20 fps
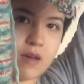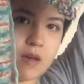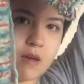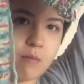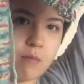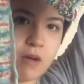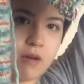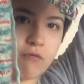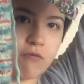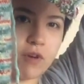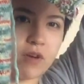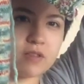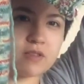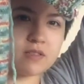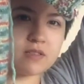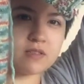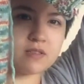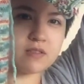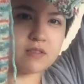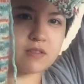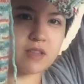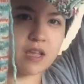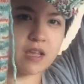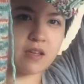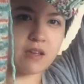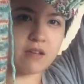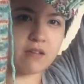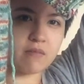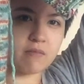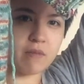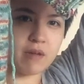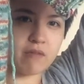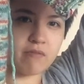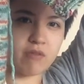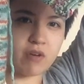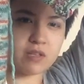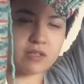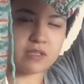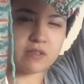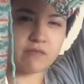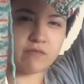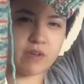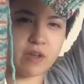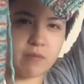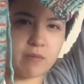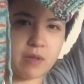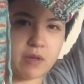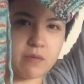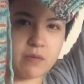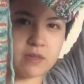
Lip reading: my friends and family